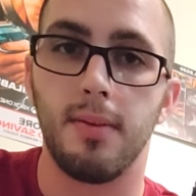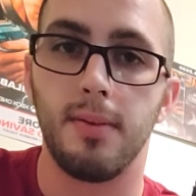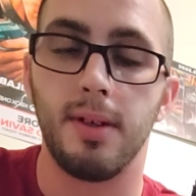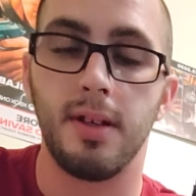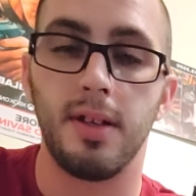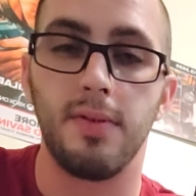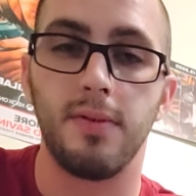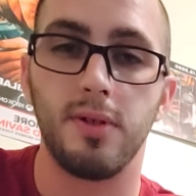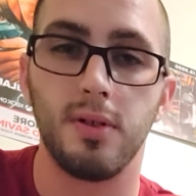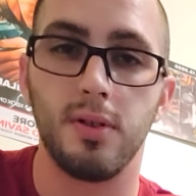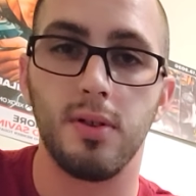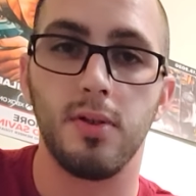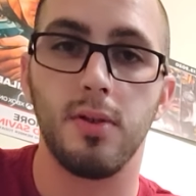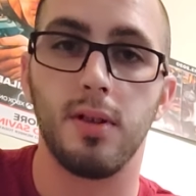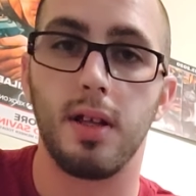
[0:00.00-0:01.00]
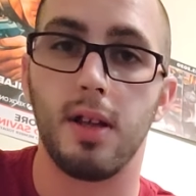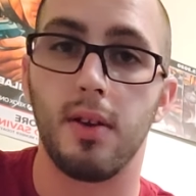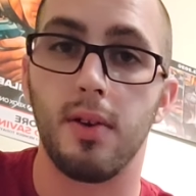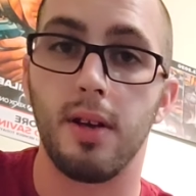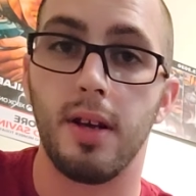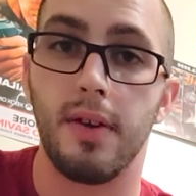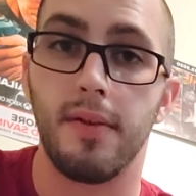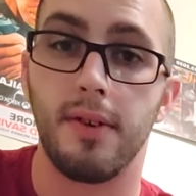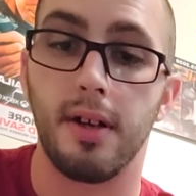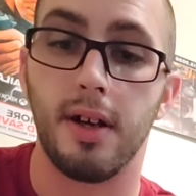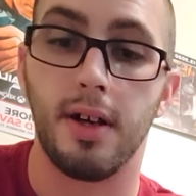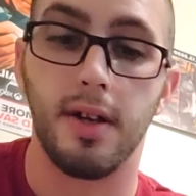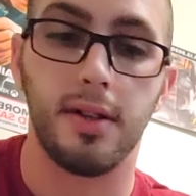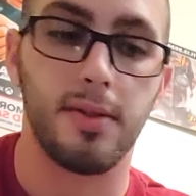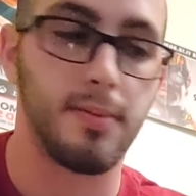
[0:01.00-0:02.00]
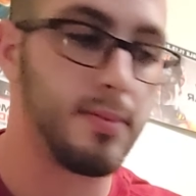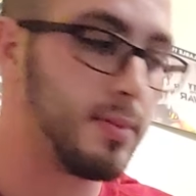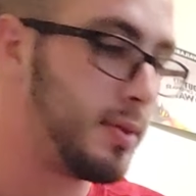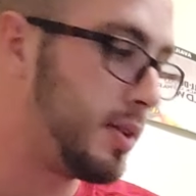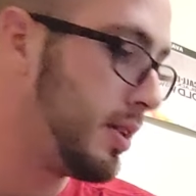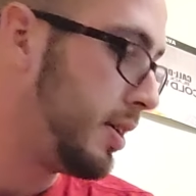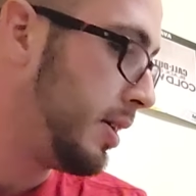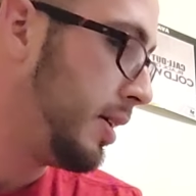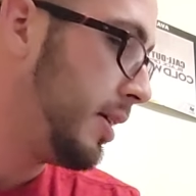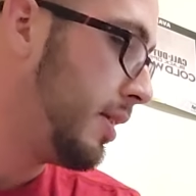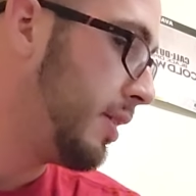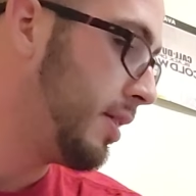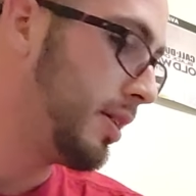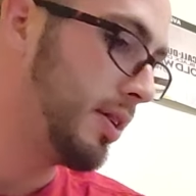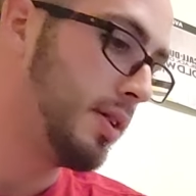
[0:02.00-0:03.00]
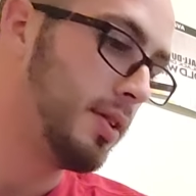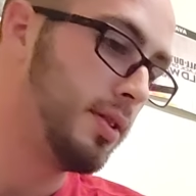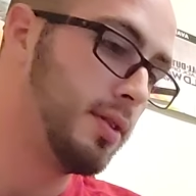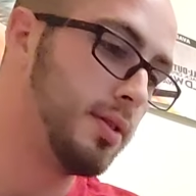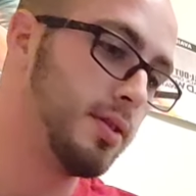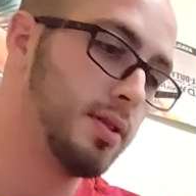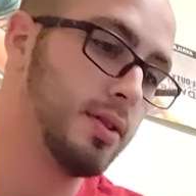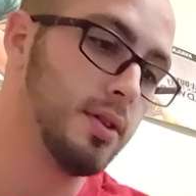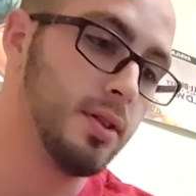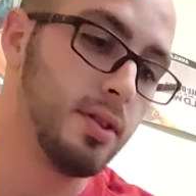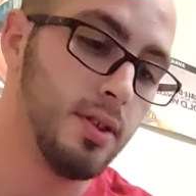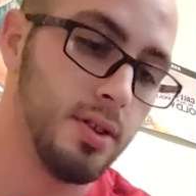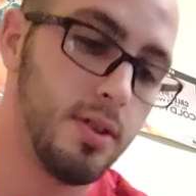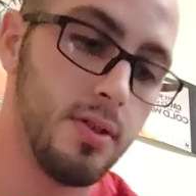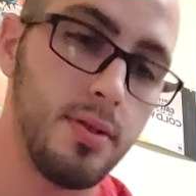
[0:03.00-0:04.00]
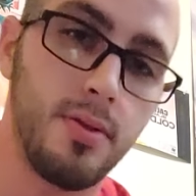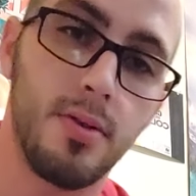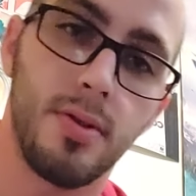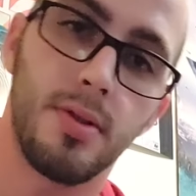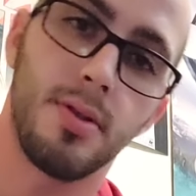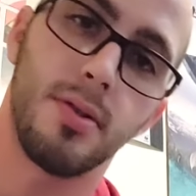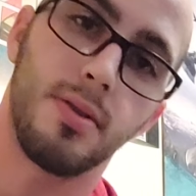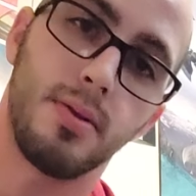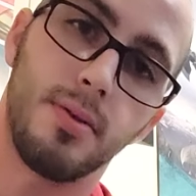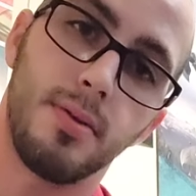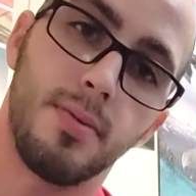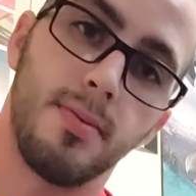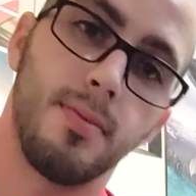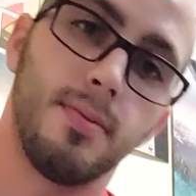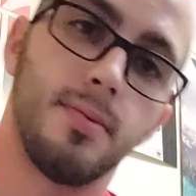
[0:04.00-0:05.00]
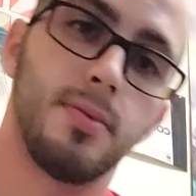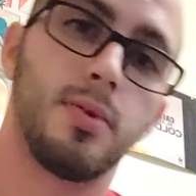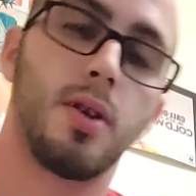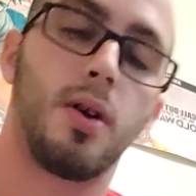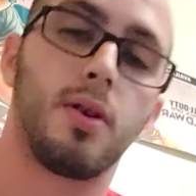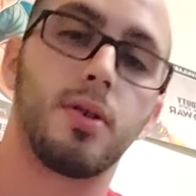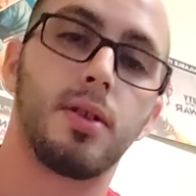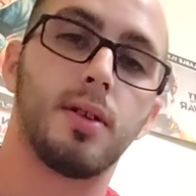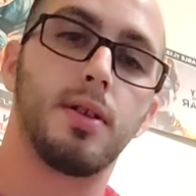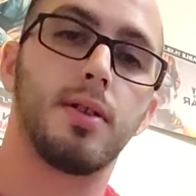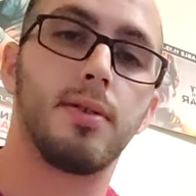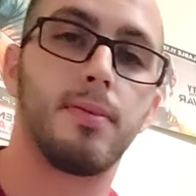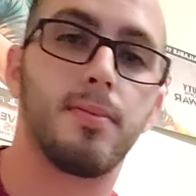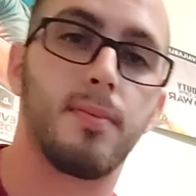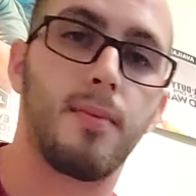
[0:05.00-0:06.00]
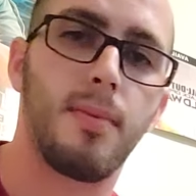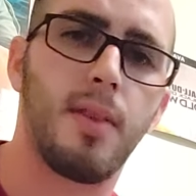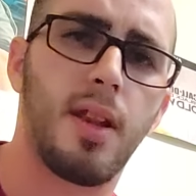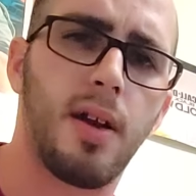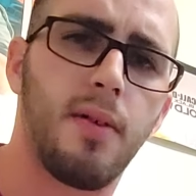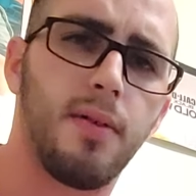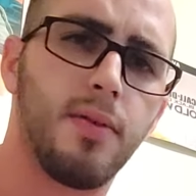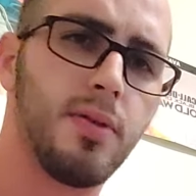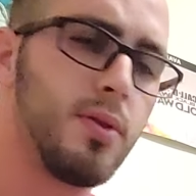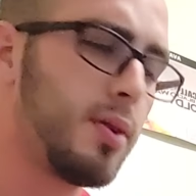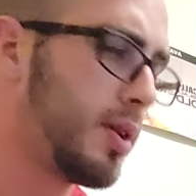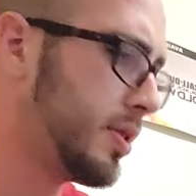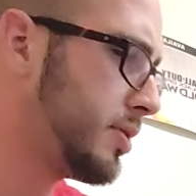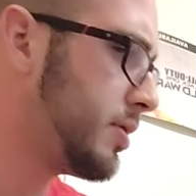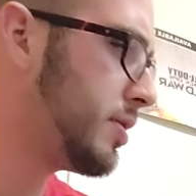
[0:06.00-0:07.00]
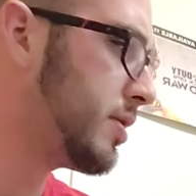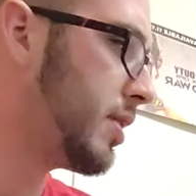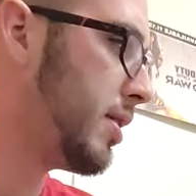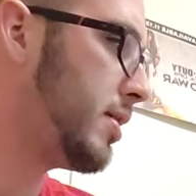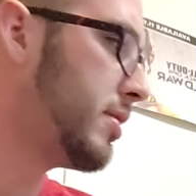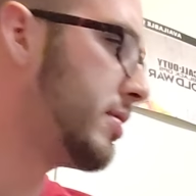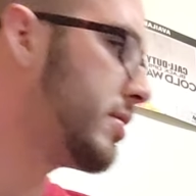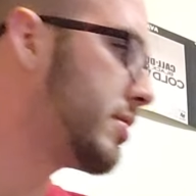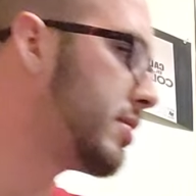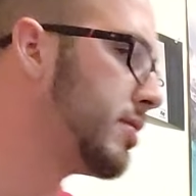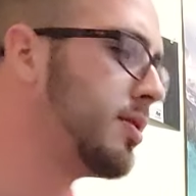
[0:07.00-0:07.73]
And if you can do that on every item, then you're talking a few $100s.